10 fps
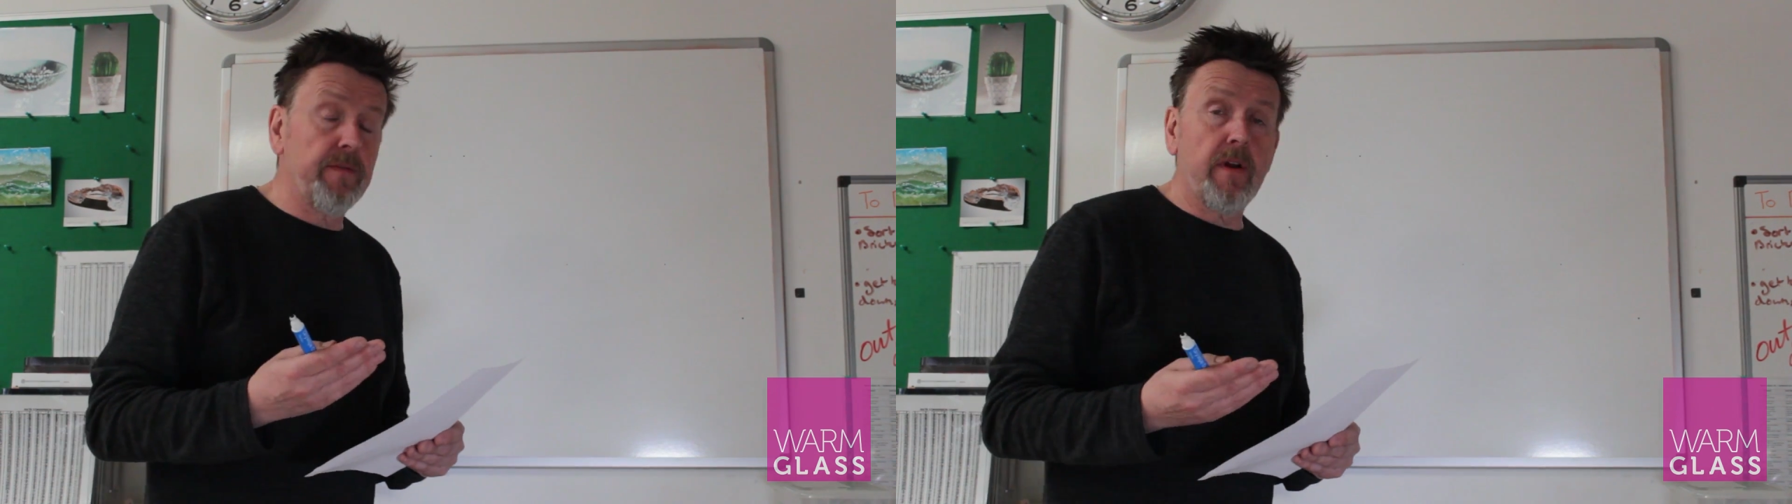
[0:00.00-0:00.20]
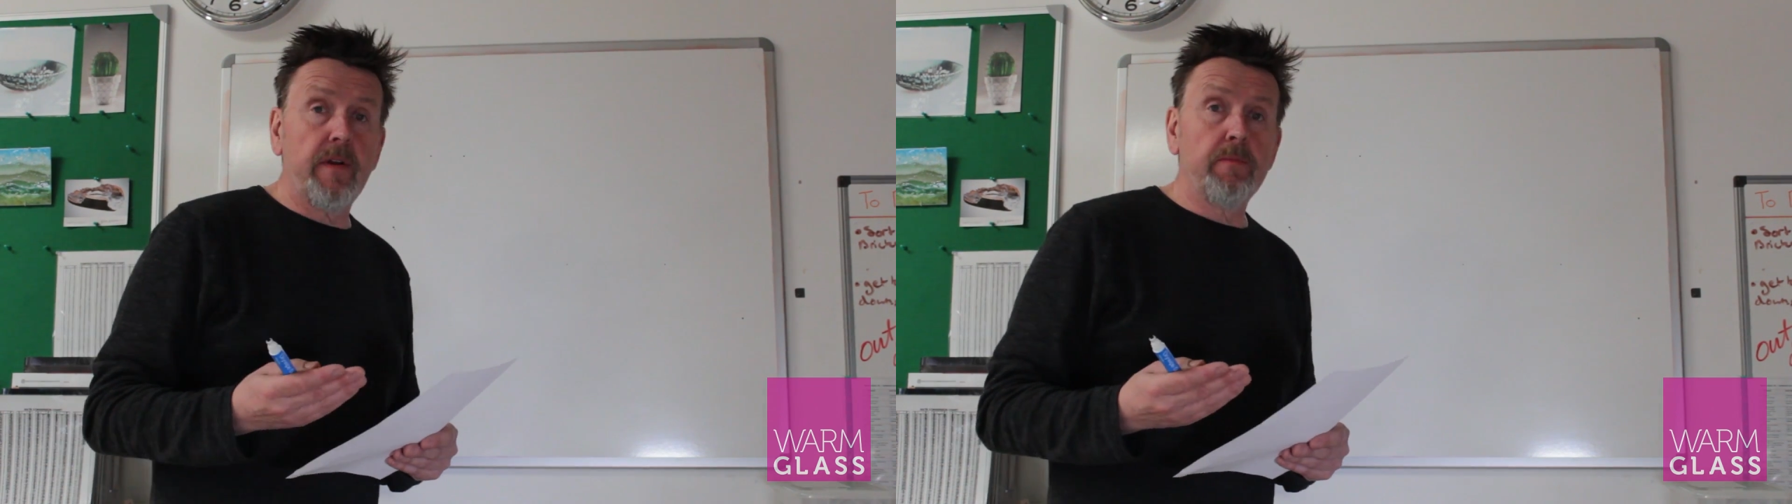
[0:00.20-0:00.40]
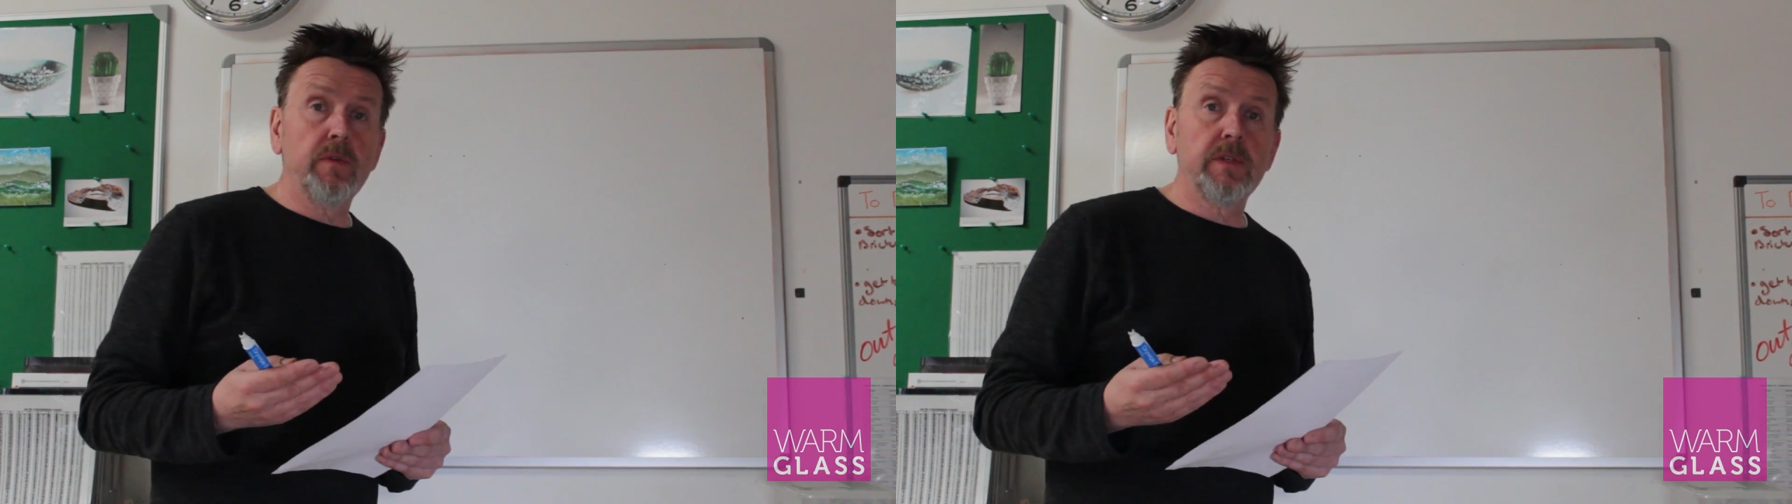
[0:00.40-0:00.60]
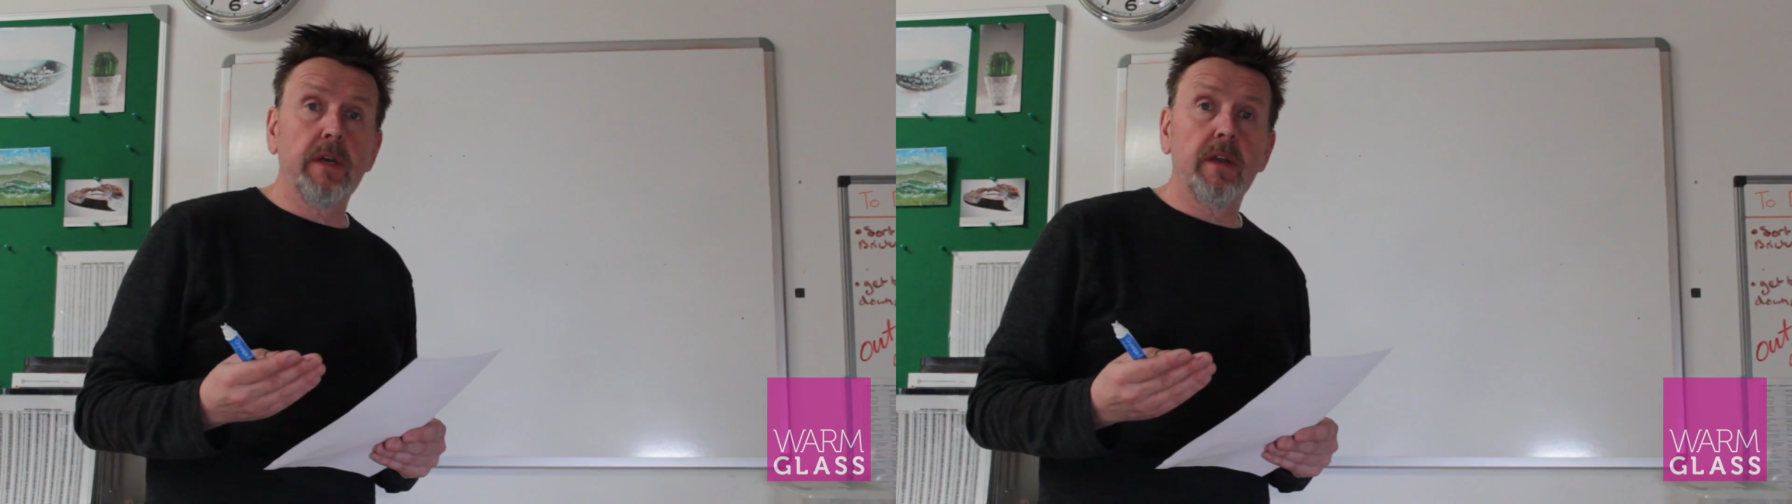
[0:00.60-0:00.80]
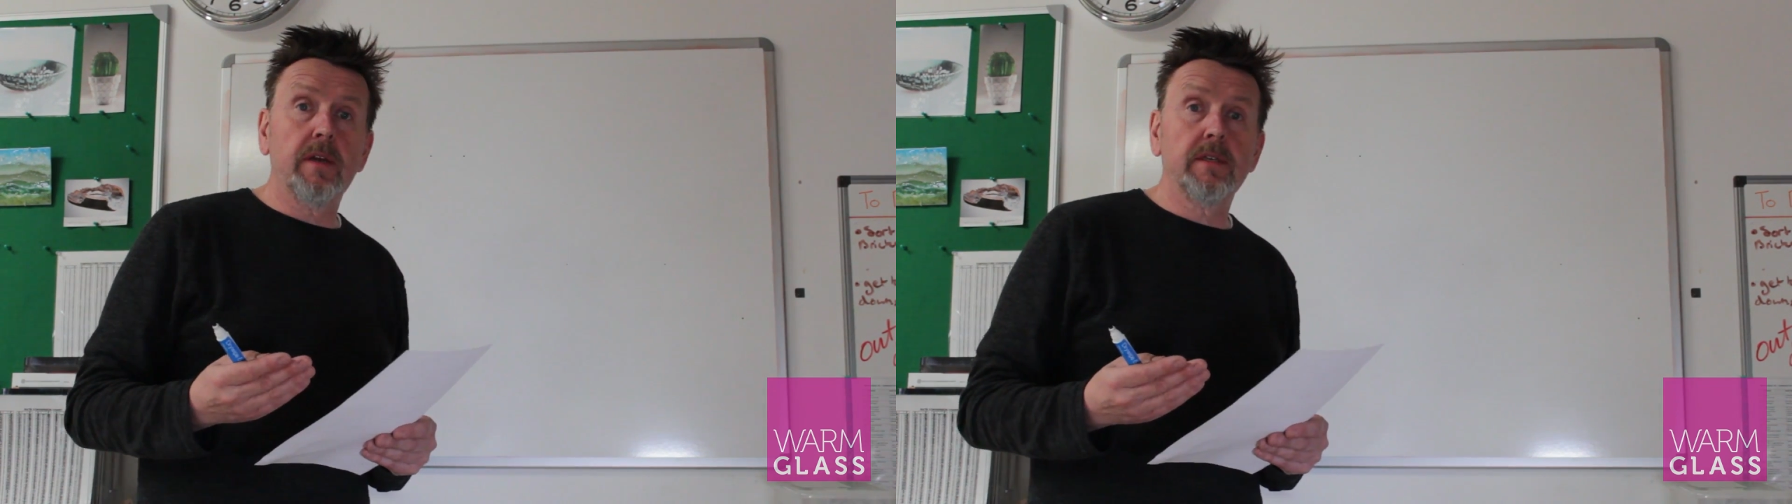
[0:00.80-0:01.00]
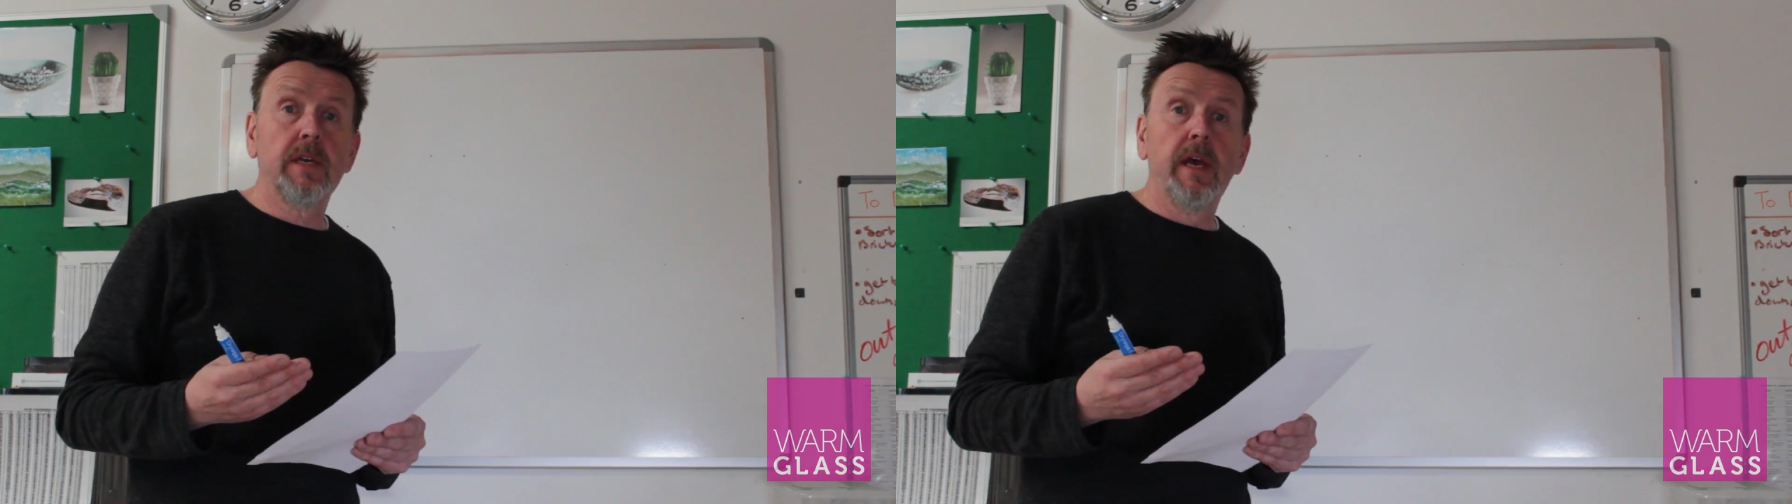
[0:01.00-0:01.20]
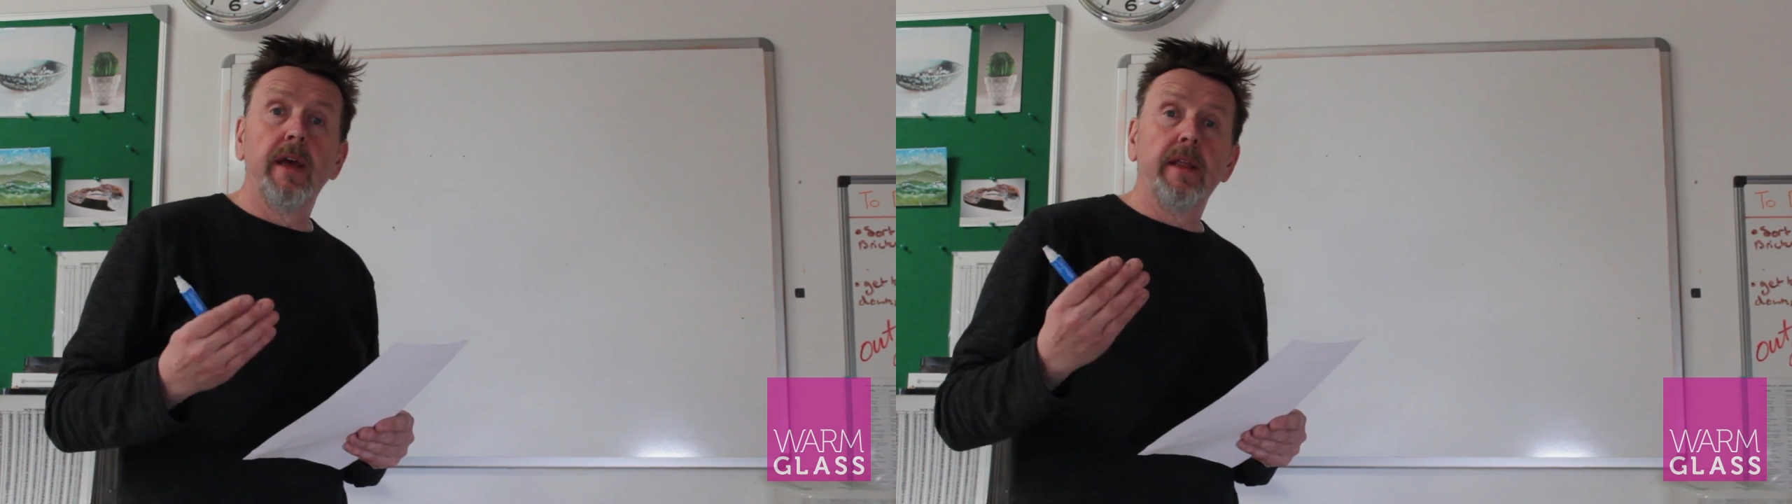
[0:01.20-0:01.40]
firing Bullseye glass.